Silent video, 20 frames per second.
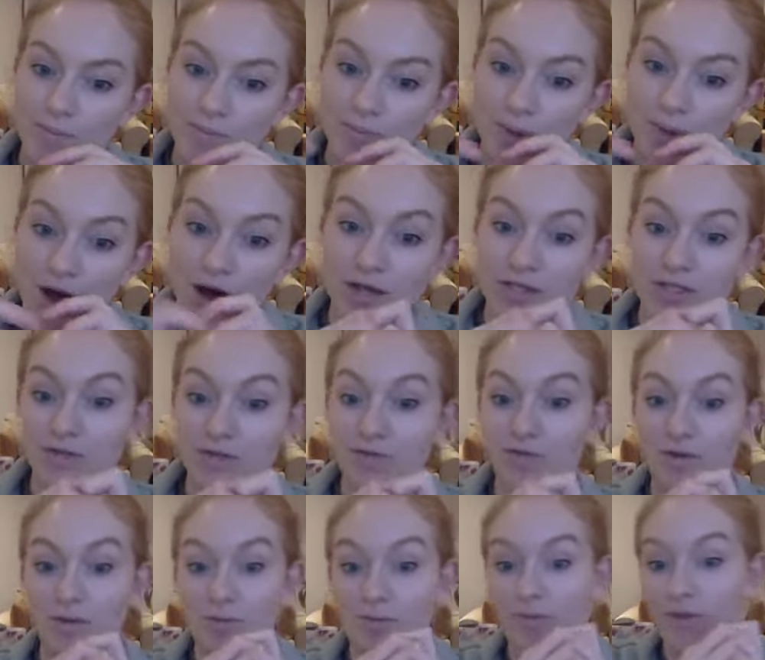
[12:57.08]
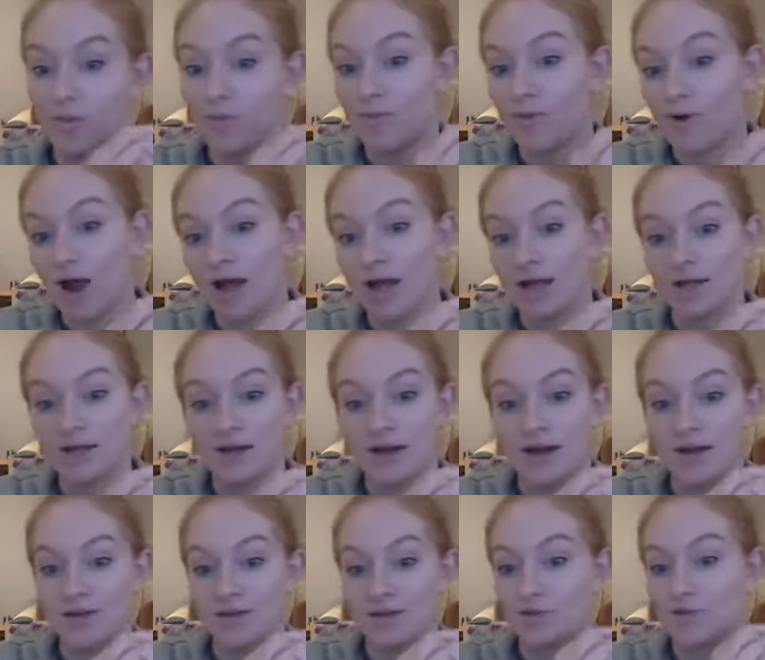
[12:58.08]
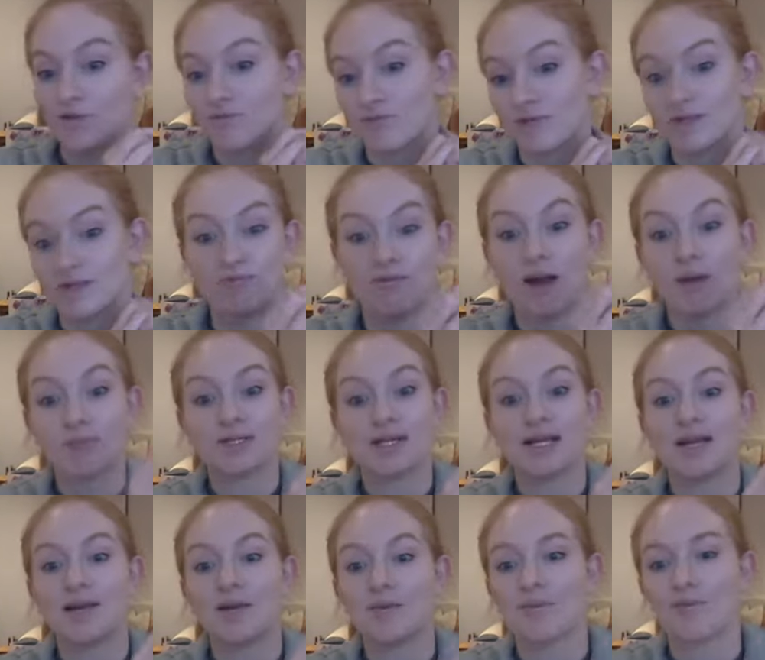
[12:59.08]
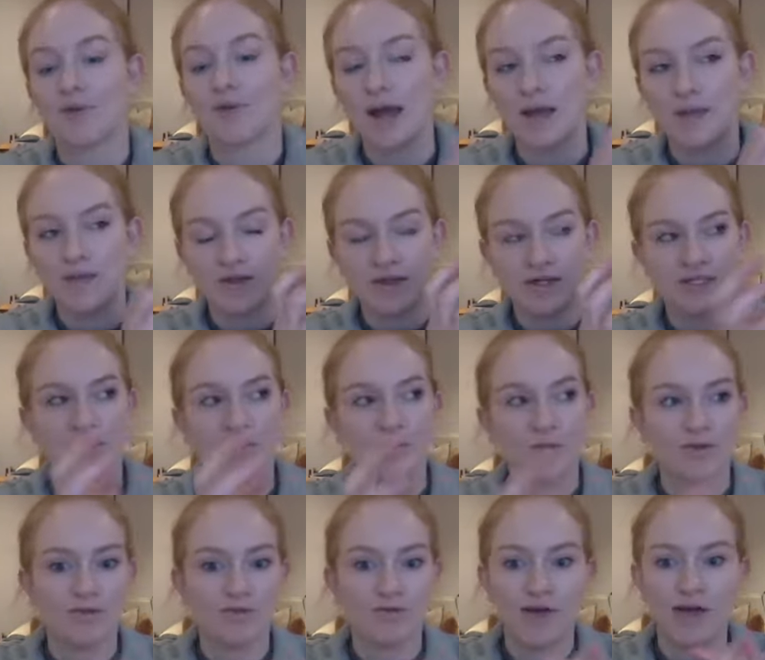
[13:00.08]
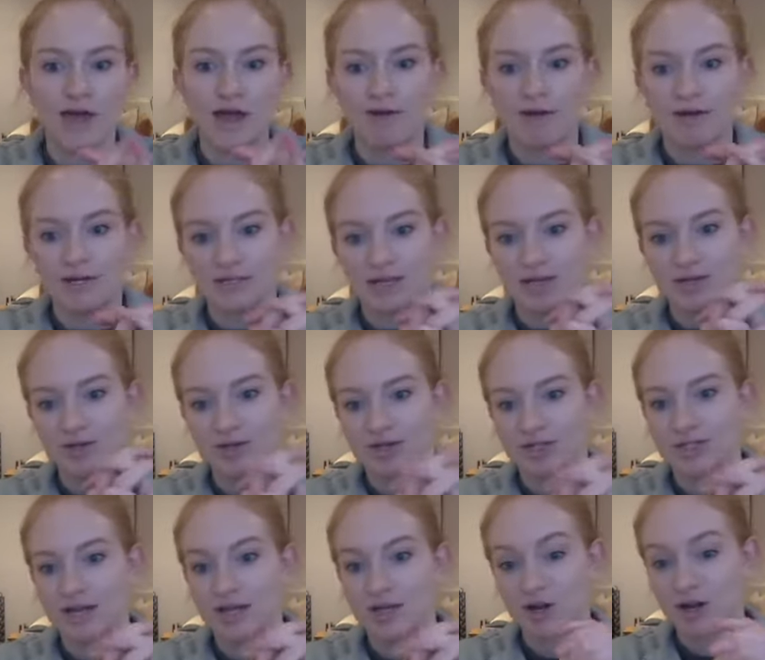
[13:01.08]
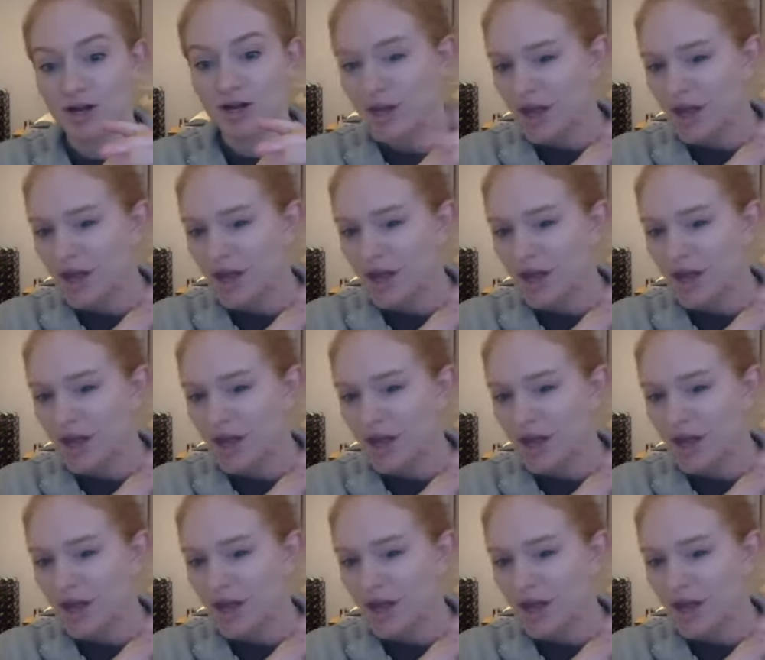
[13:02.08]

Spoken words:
parts of the brain, you know, the sort of reptilian brain that deal with fear, et cetera,